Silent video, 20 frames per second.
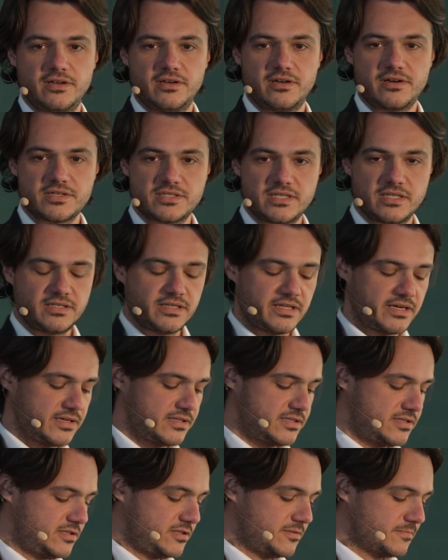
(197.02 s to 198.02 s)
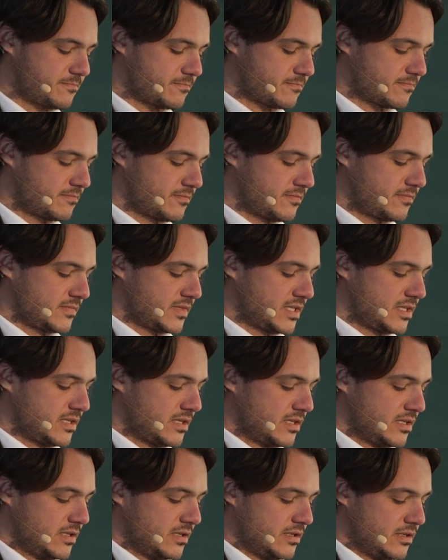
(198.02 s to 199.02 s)
our satellites.
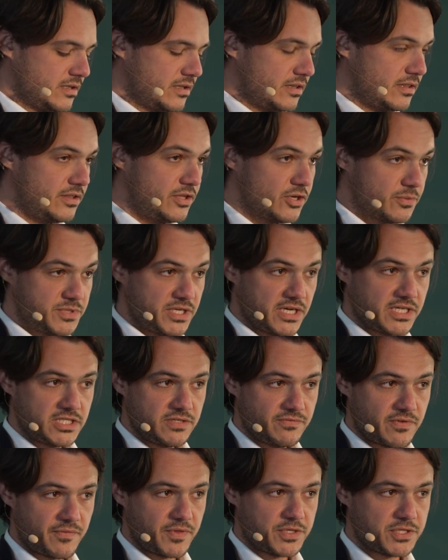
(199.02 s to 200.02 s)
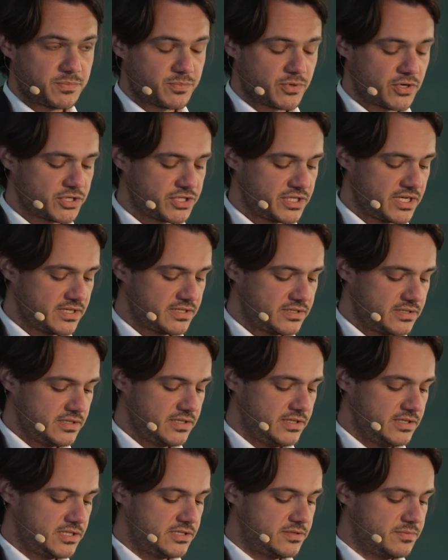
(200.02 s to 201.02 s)
The objective of this project
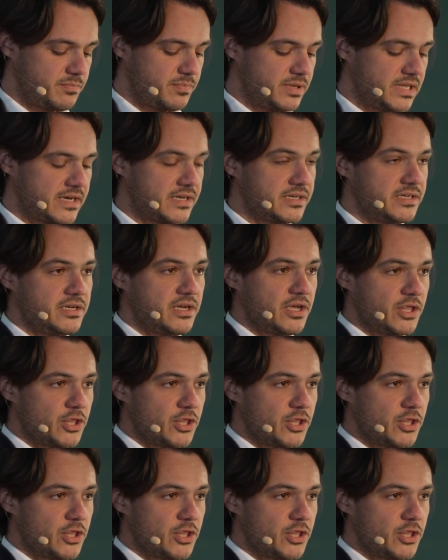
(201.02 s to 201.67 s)
is planning the